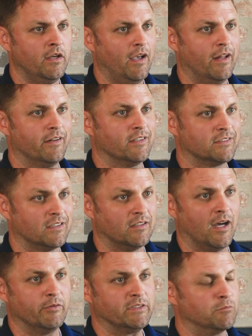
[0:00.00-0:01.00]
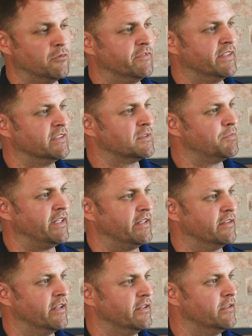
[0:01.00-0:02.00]
And it doesn't always move at the
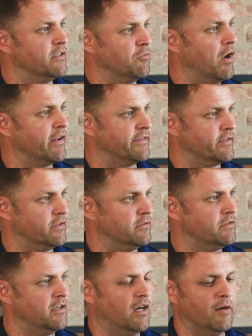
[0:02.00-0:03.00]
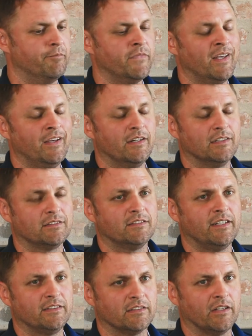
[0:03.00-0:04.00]
speed that you want it to. Yeah. It also
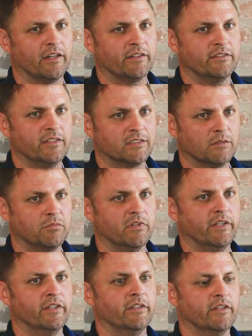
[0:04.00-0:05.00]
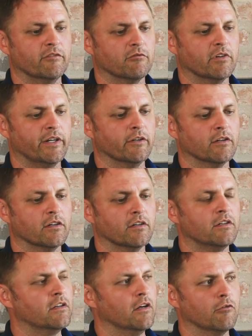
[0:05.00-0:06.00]
takes a lot of discipline and
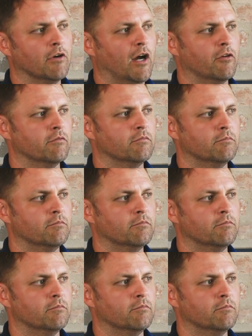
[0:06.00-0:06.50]
rigor around